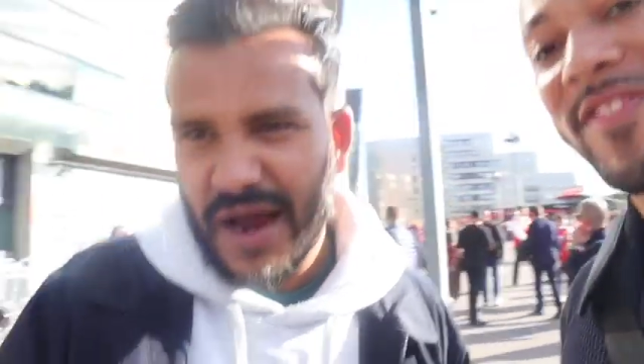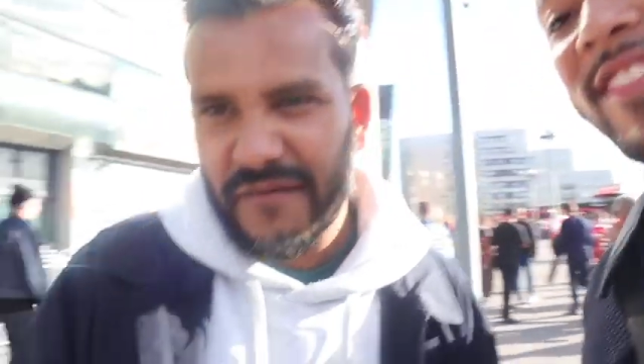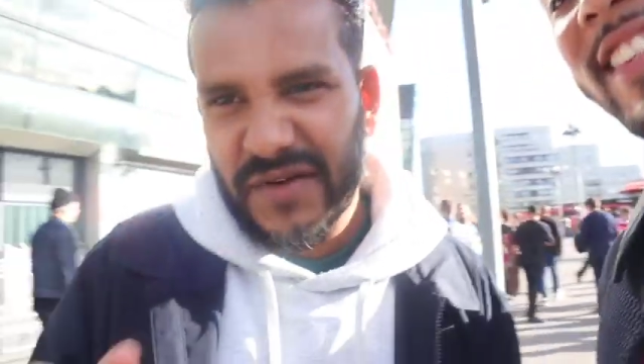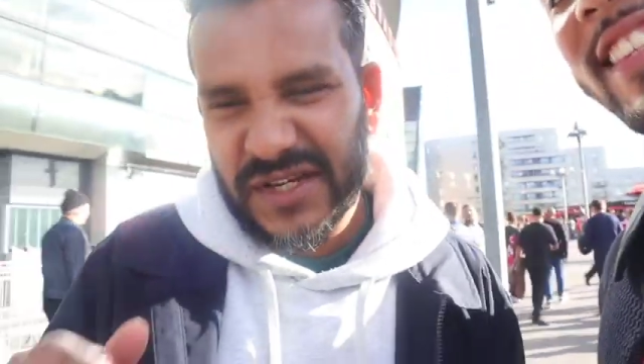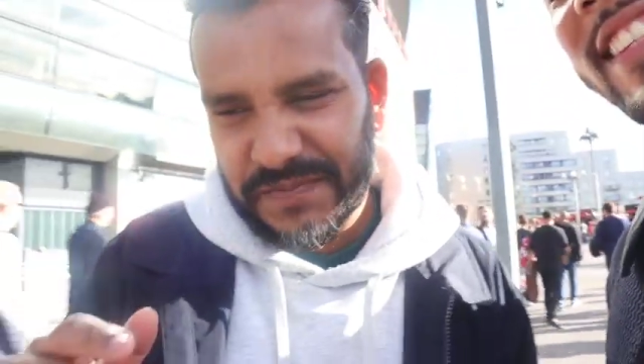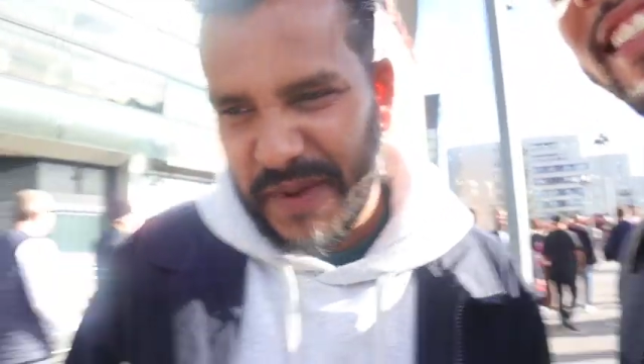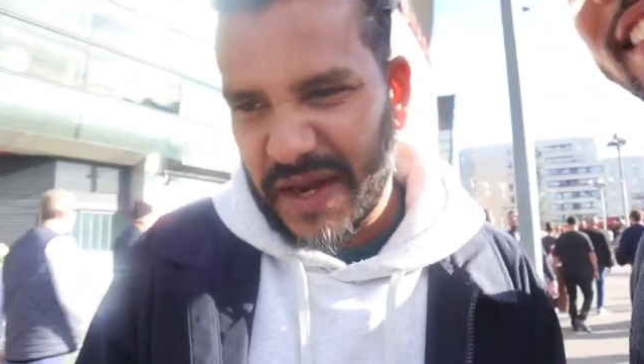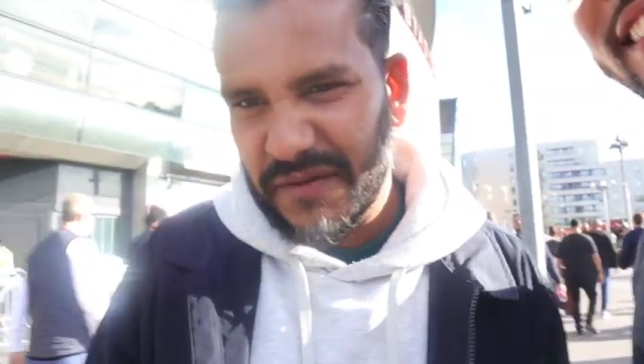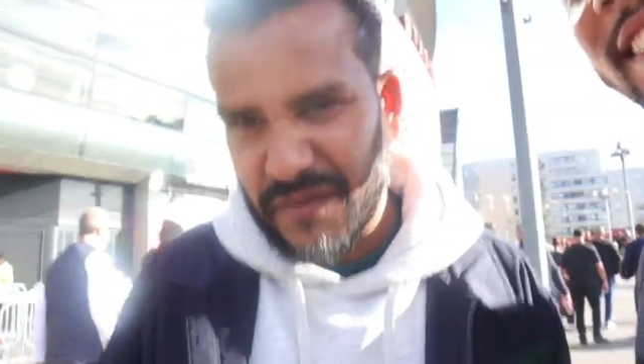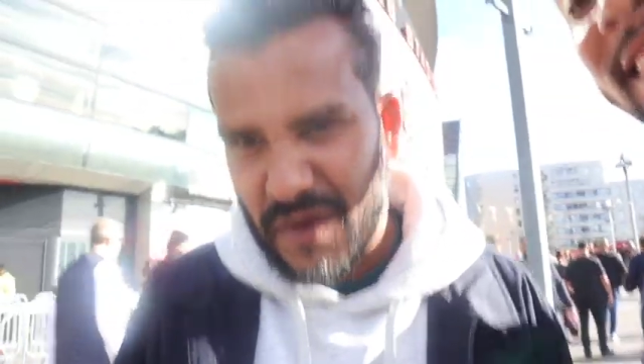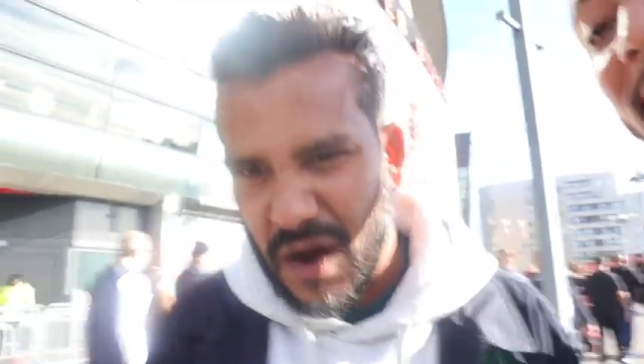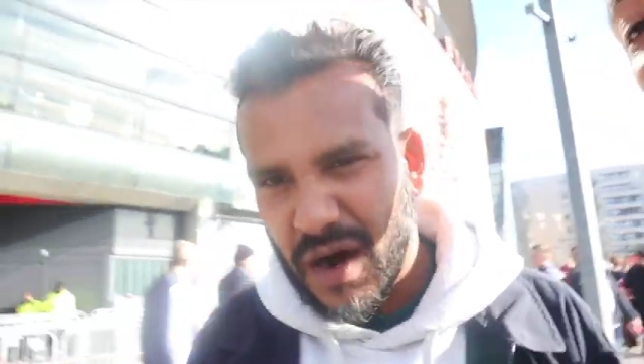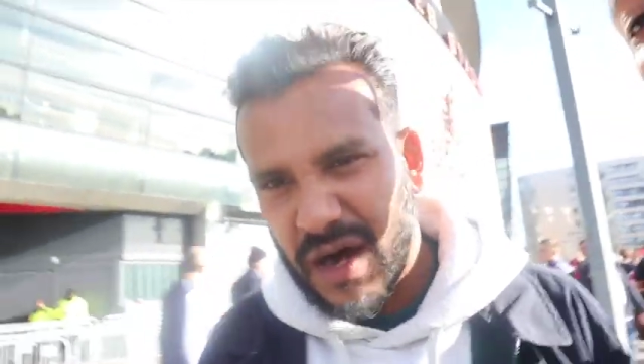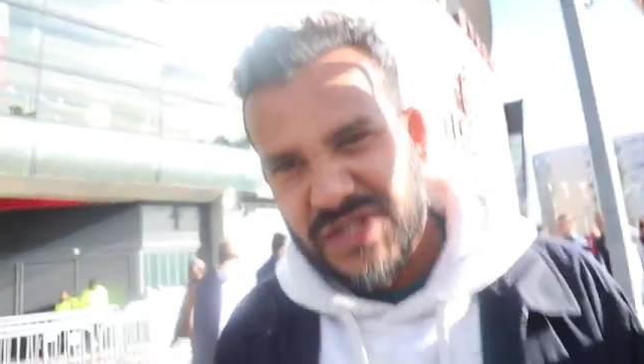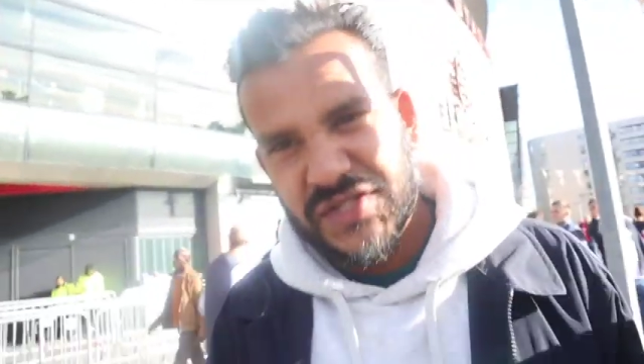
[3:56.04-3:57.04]
and respect for
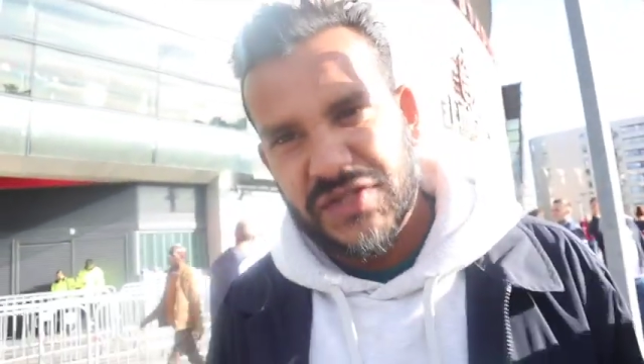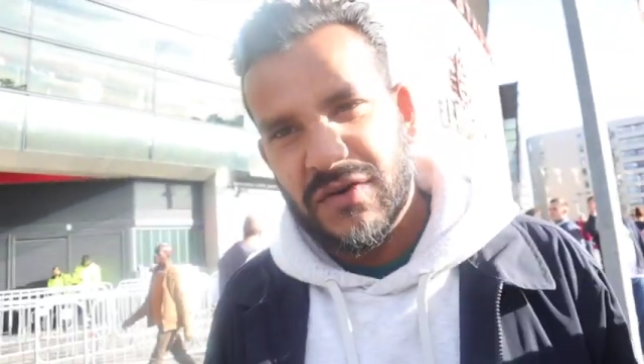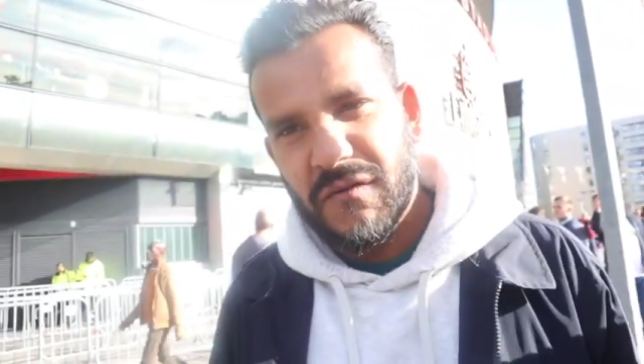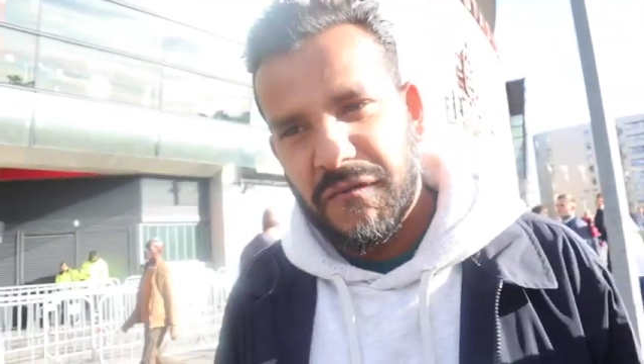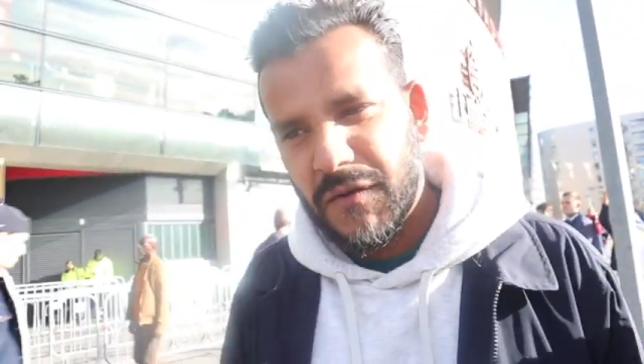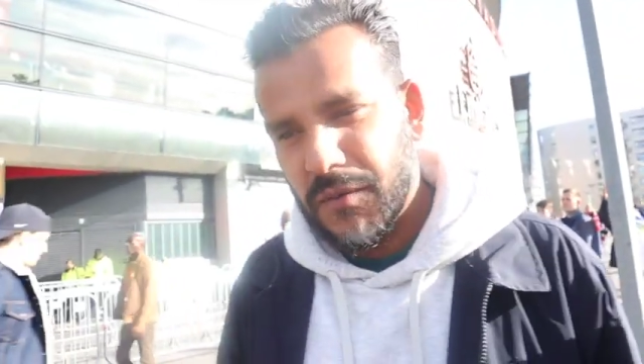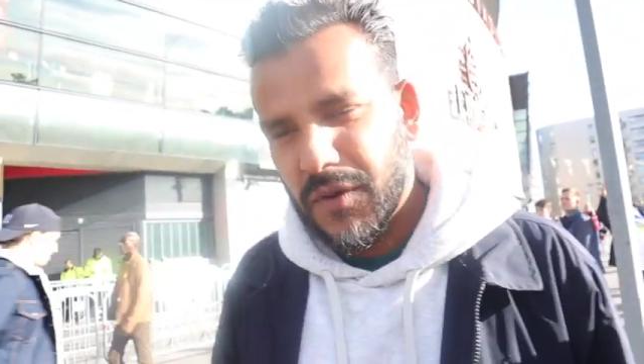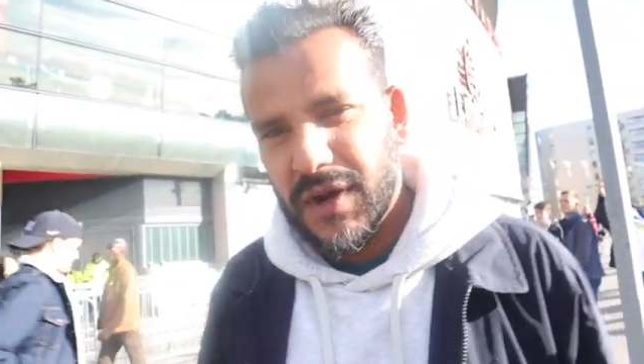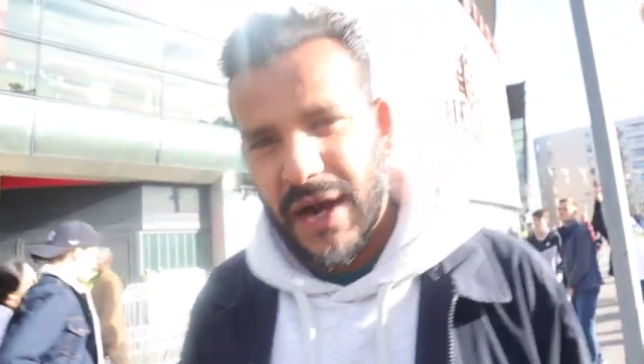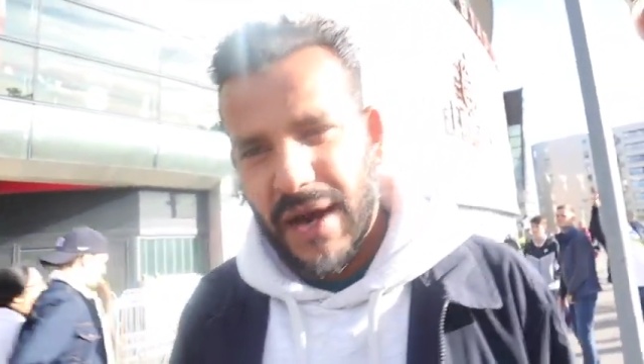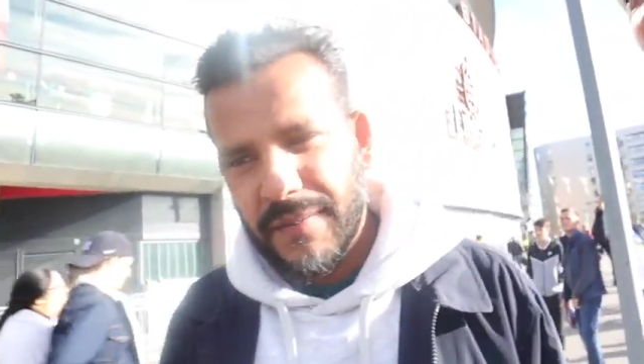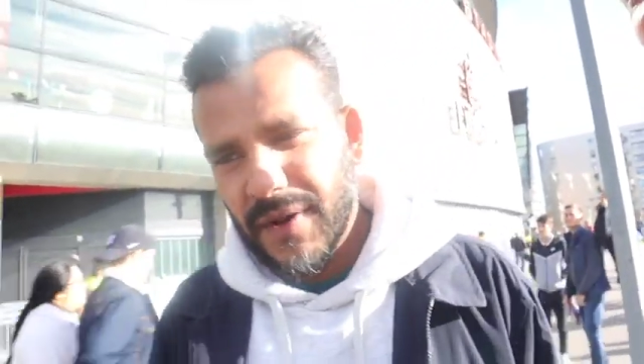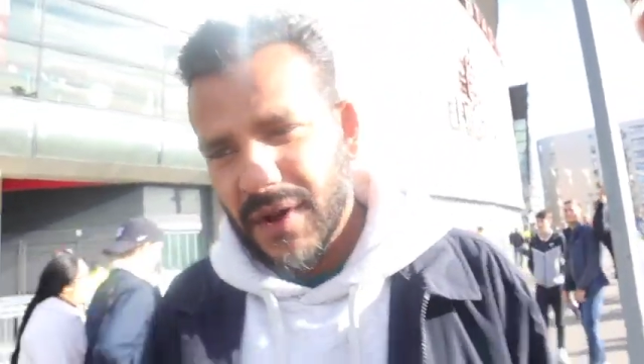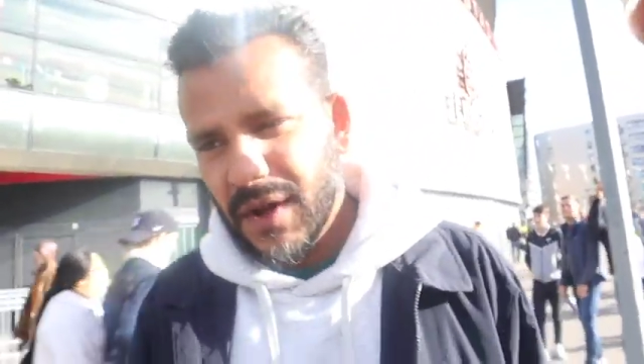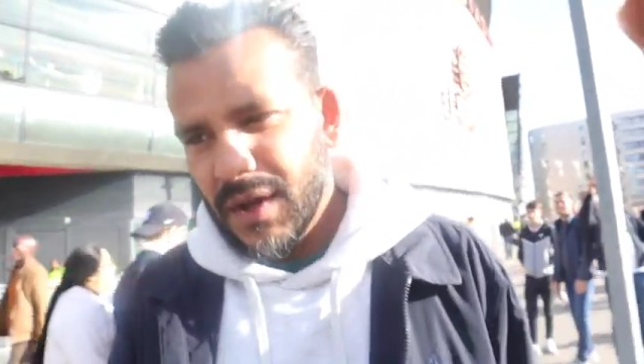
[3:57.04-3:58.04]
Arsenal Football Club.